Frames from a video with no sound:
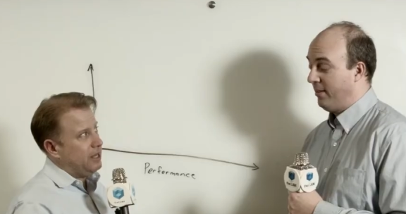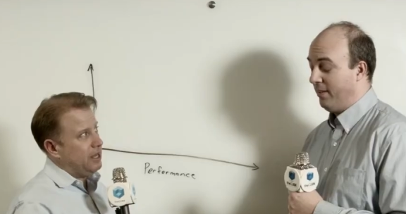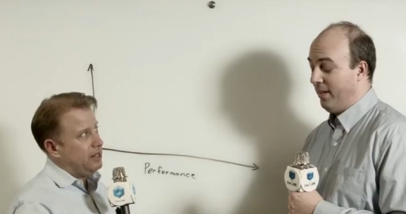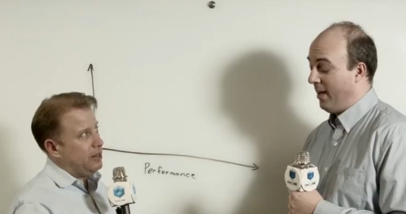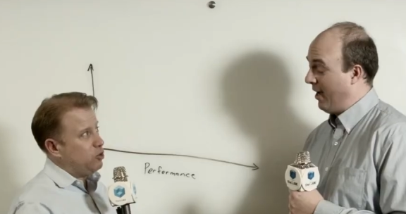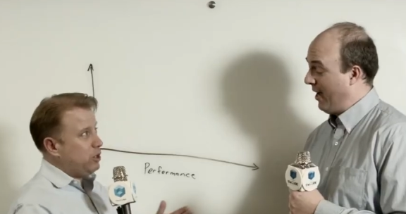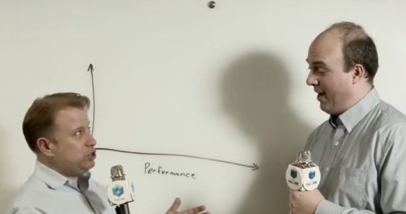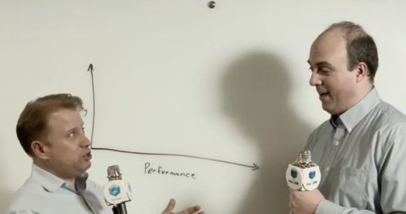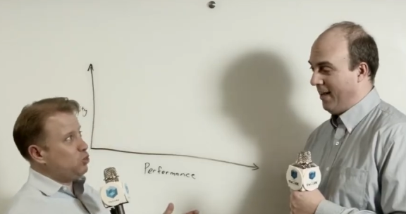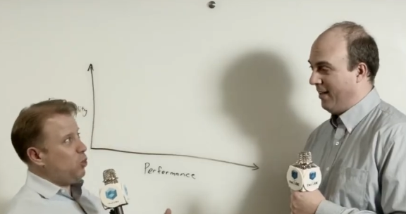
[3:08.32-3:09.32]
Speaker 1: Uh, yeah. Now the
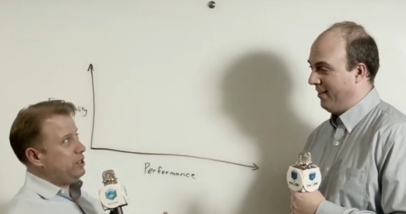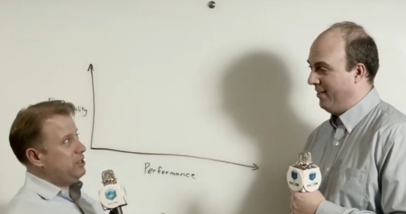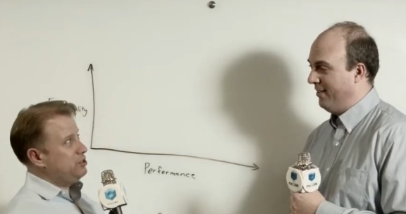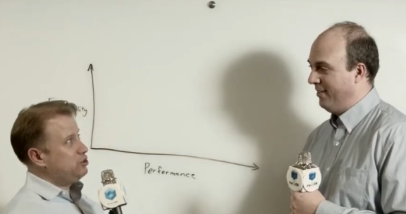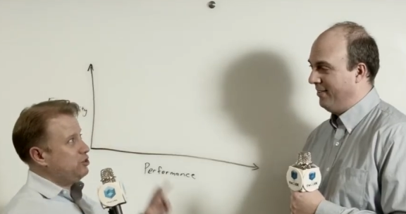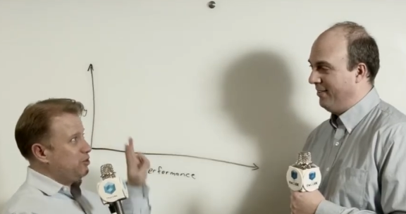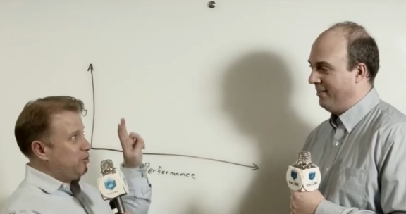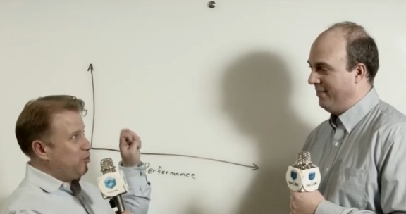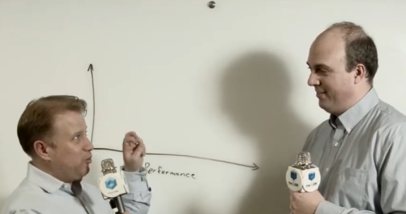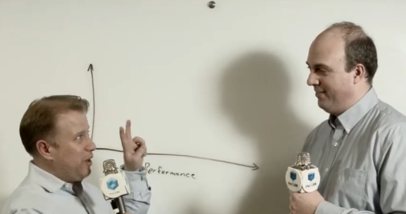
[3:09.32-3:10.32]
question is, what does
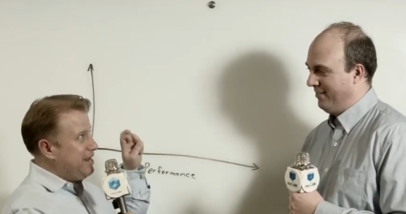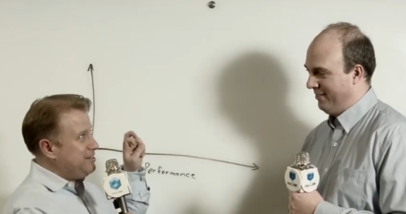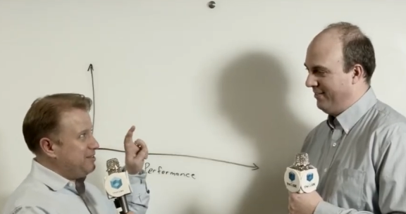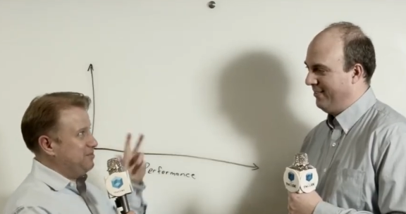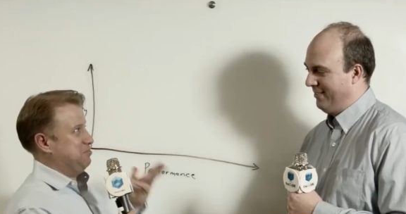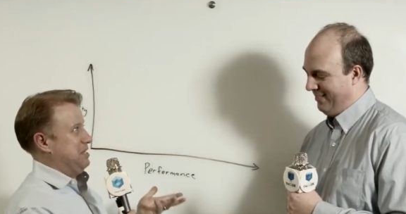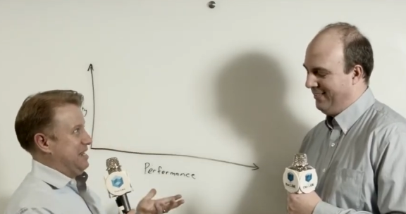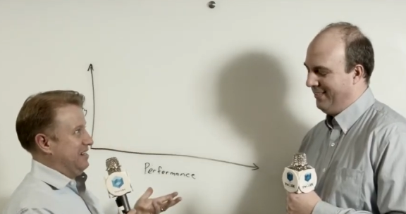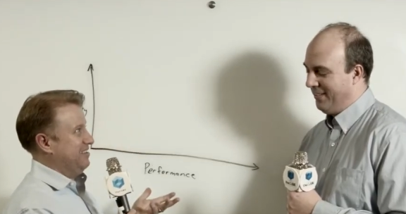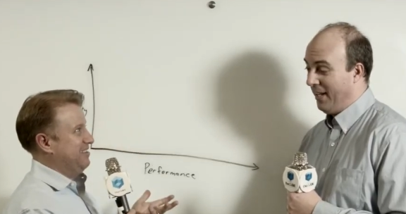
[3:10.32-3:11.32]
right mean?
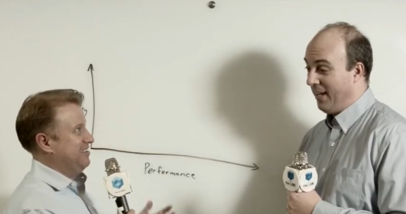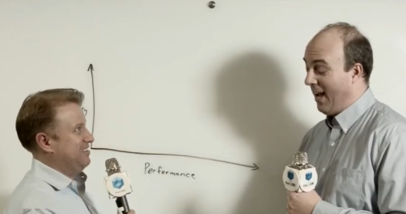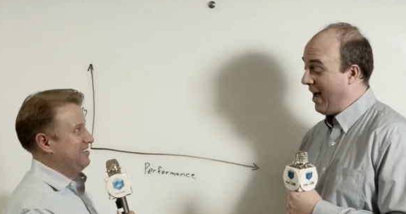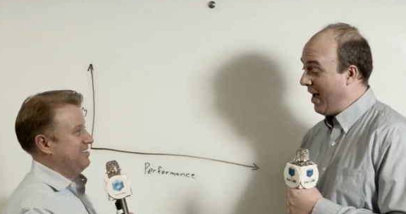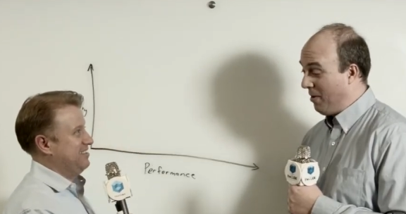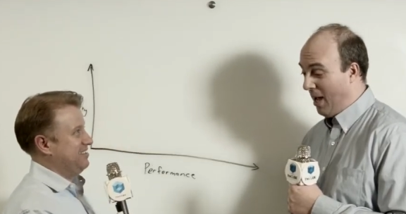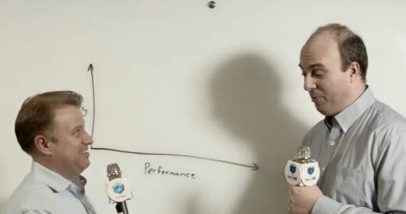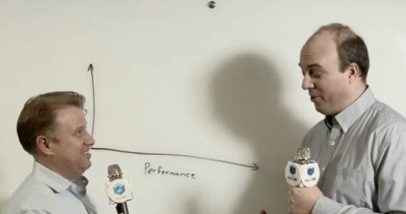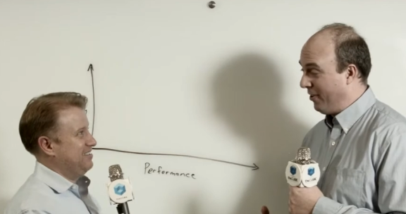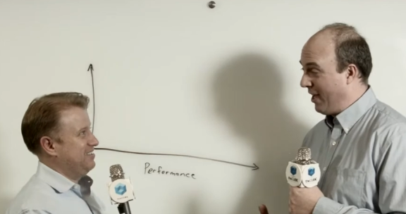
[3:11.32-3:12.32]
Speaker 2: Yeah,
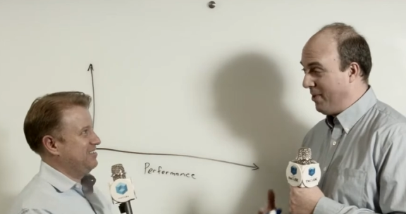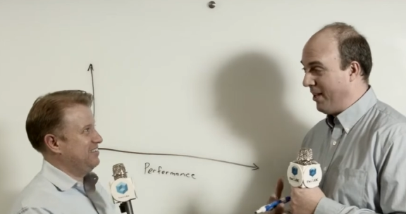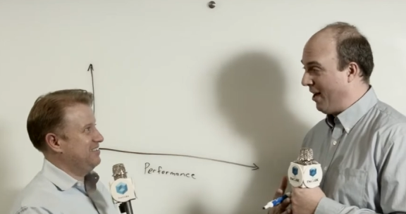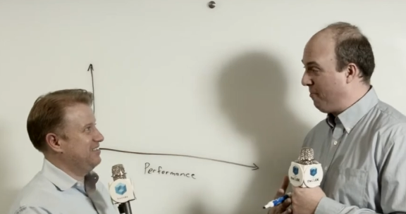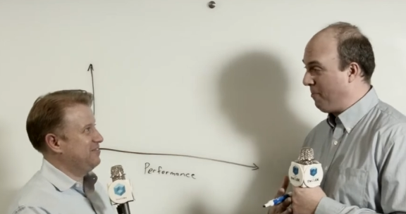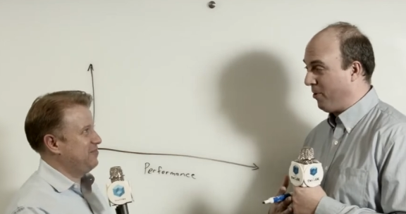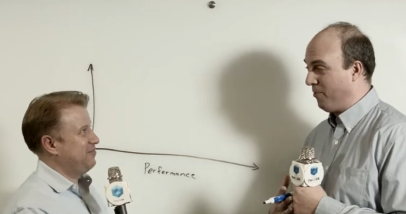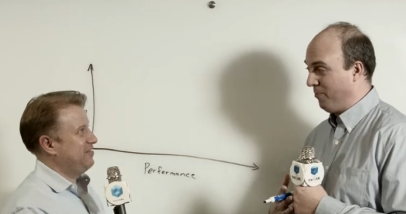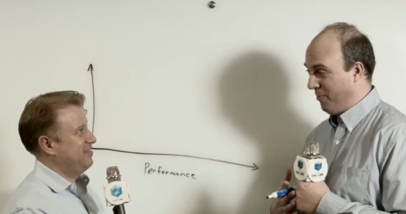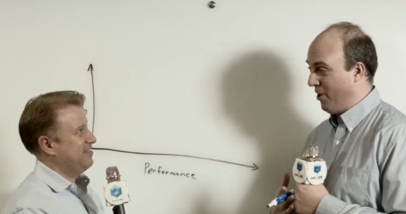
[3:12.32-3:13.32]
absolutely. I mean, I remember
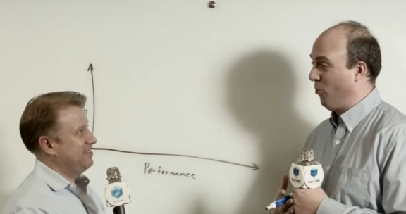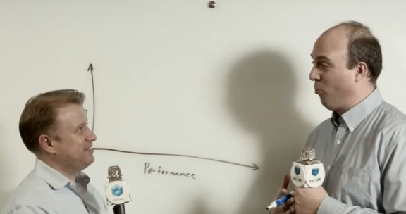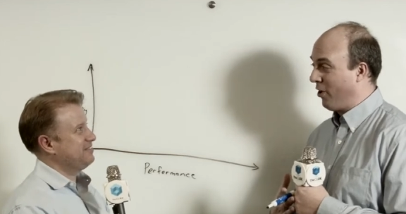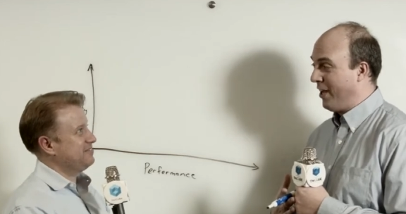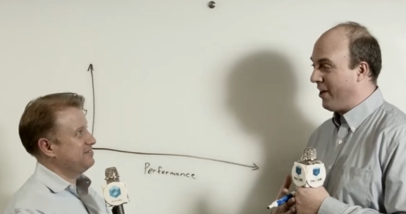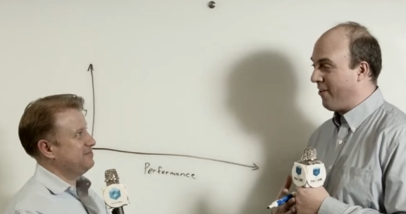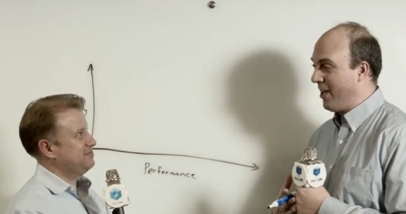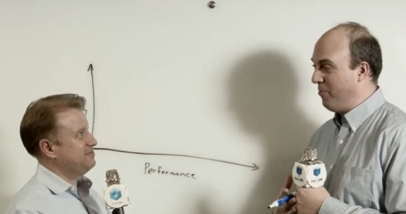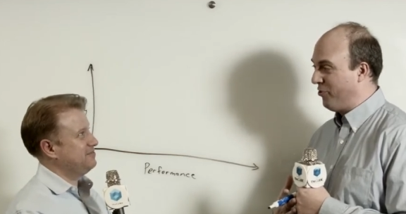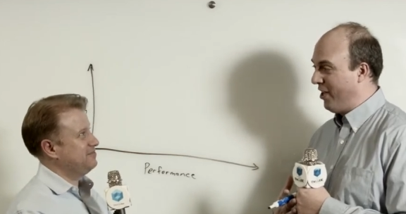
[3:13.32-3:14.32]
you know working here at
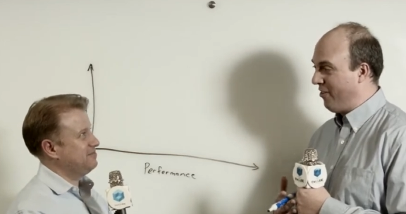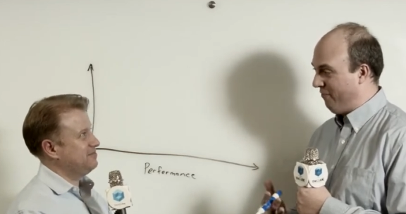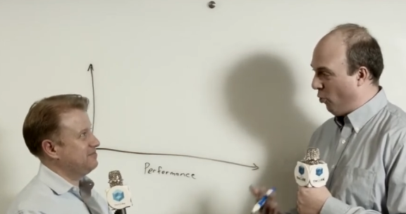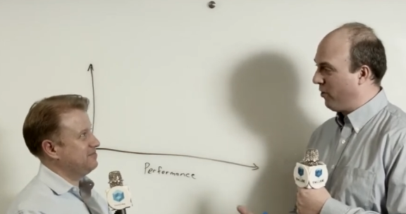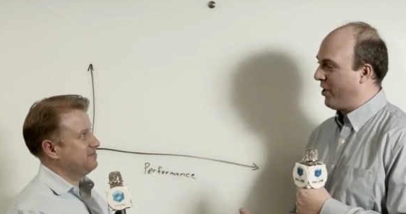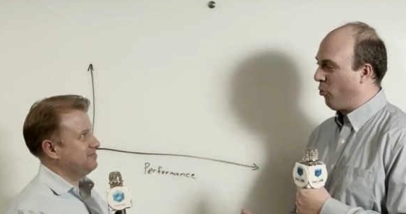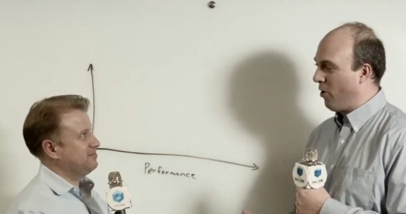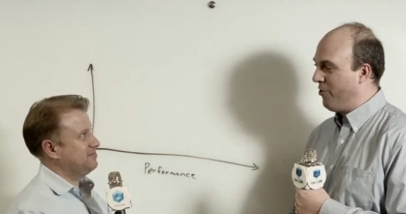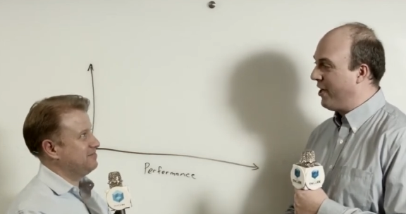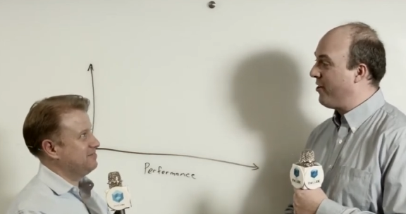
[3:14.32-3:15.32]
EMC, the four-letter
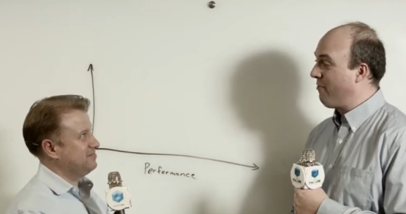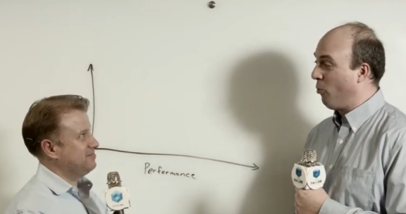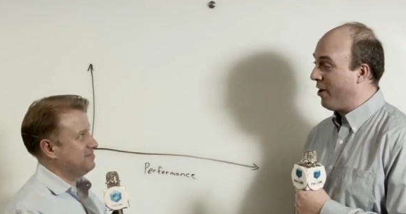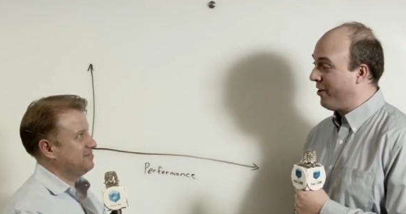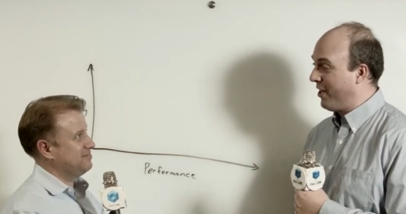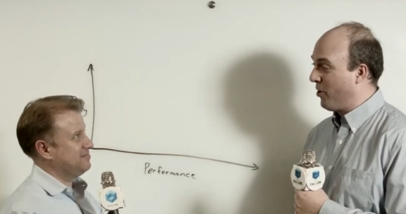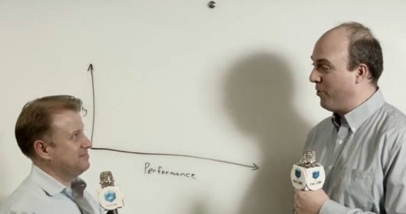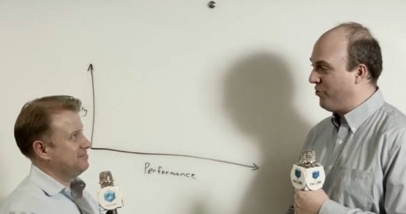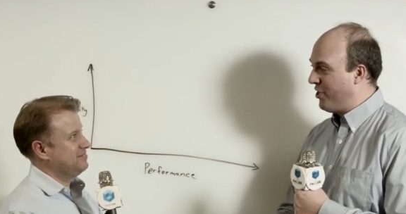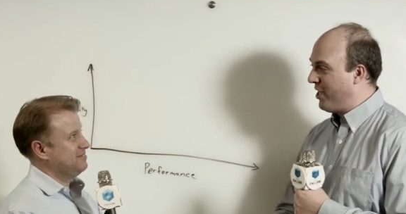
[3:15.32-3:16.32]
word that you never wanted to hear was
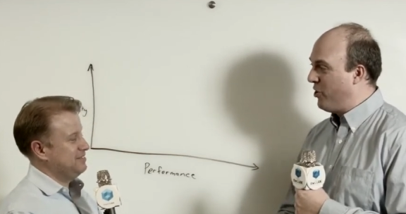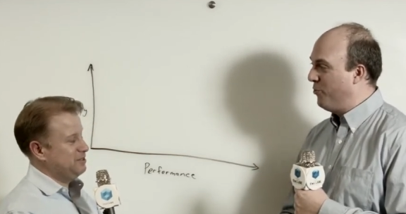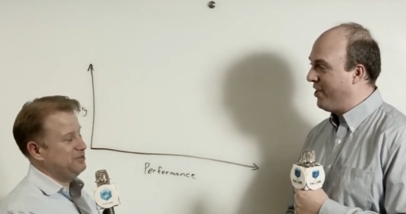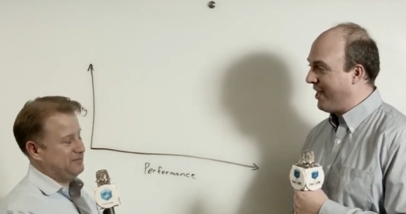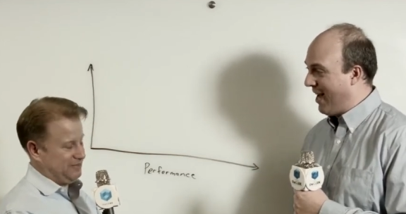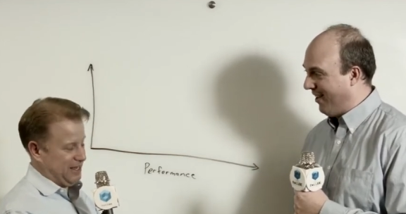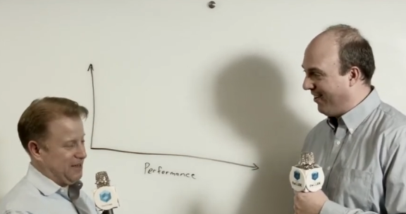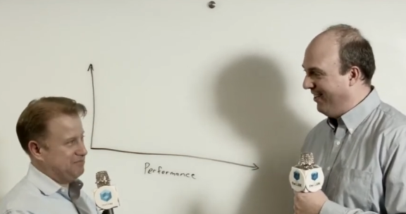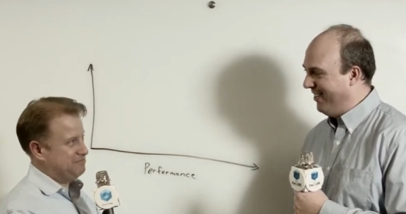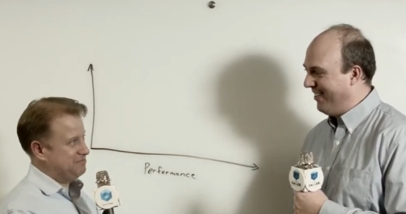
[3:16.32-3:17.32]
DUDL.